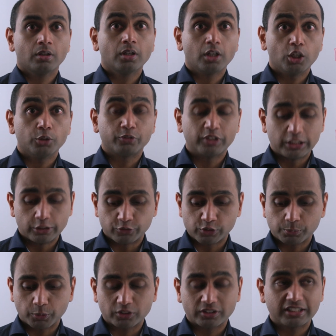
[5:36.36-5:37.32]
Hopefully you've
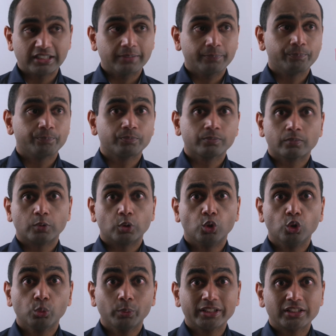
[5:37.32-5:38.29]
spotted it.
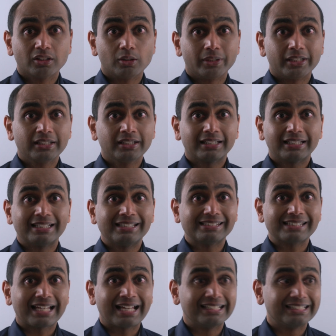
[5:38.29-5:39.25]
All we're doing
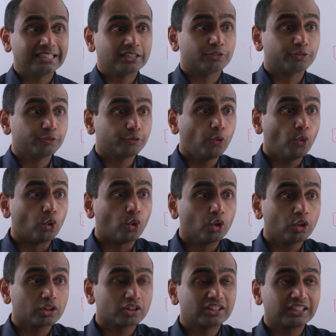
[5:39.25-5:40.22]
is adding
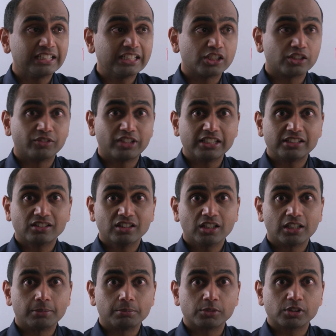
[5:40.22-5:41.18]
4 to each of these
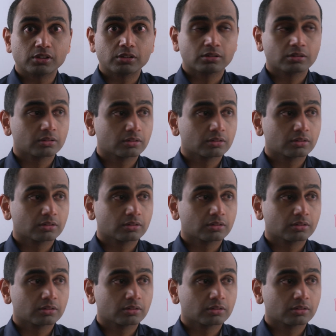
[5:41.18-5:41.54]
terms.